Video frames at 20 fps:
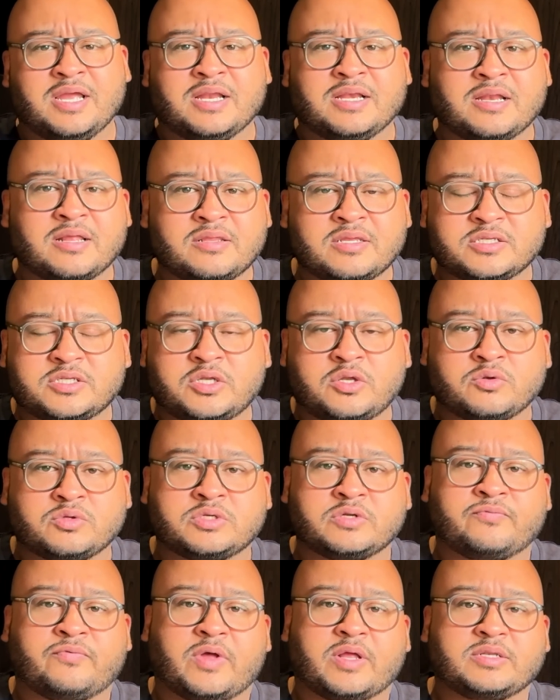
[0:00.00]
Now, there's huge
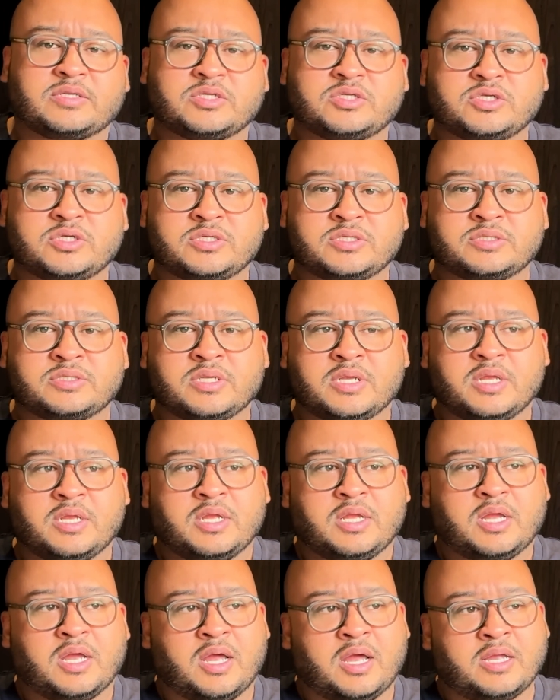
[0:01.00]
advantages
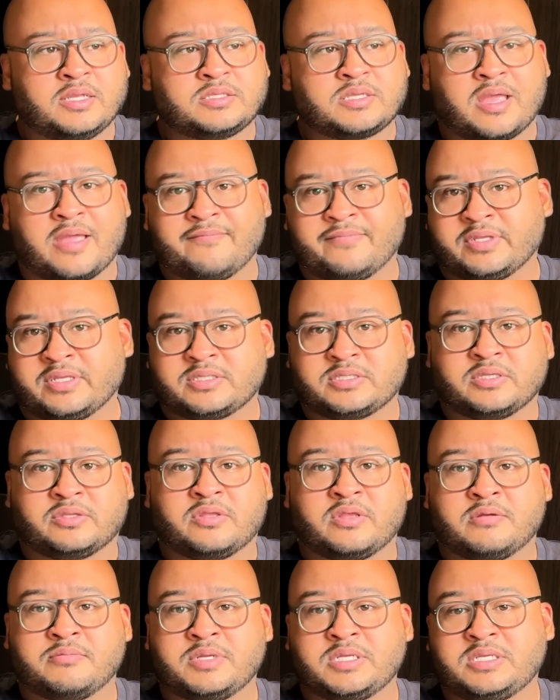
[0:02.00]
to having this
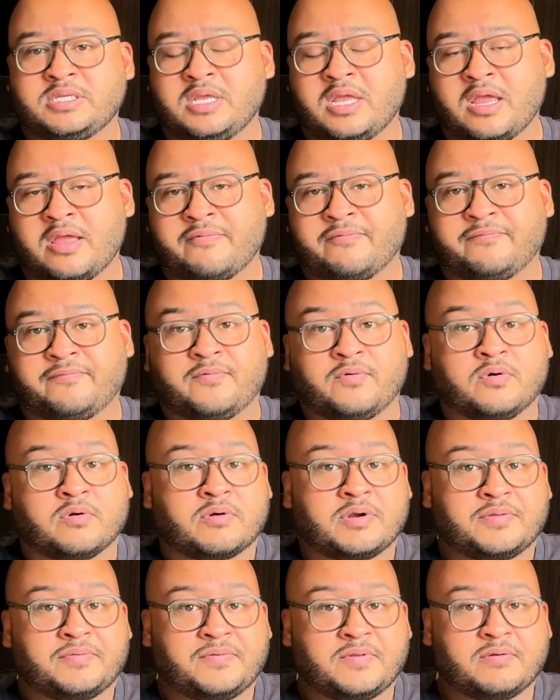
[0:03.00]
Ethereum ETF
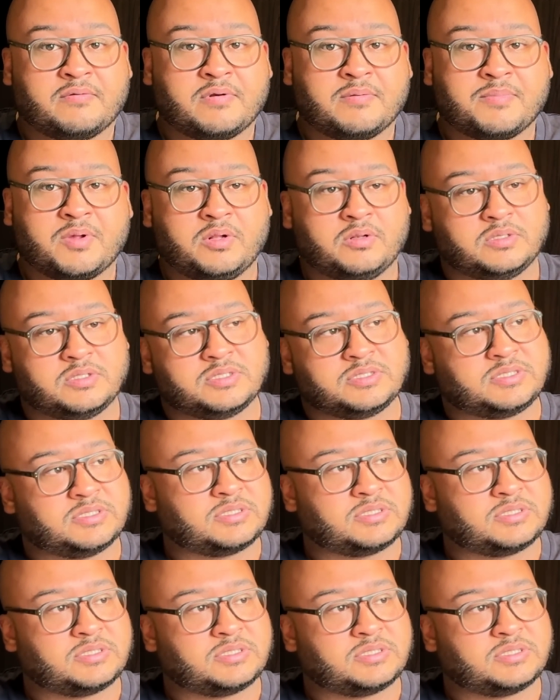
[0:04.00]
for Ethereum holders.